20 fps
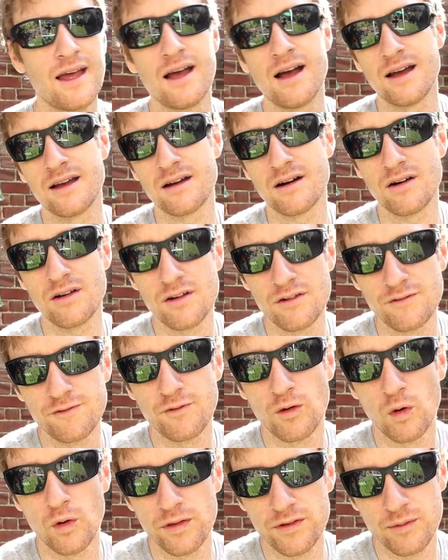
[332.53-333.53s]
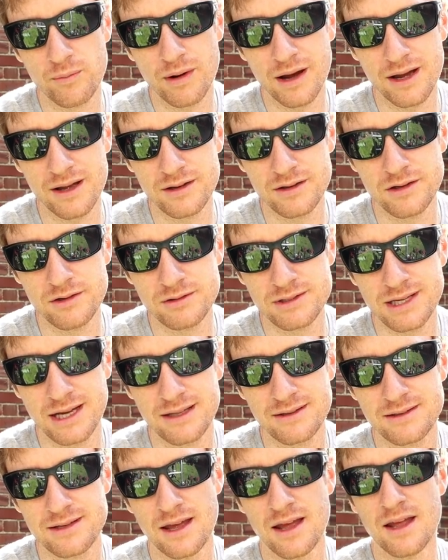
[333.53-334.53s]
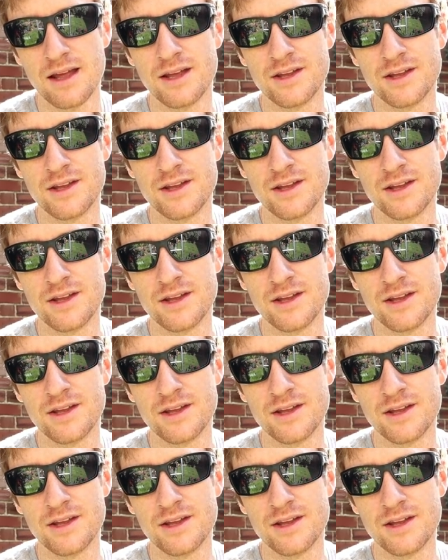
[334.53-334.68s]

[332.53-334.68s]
I can't afford to buy a new tent,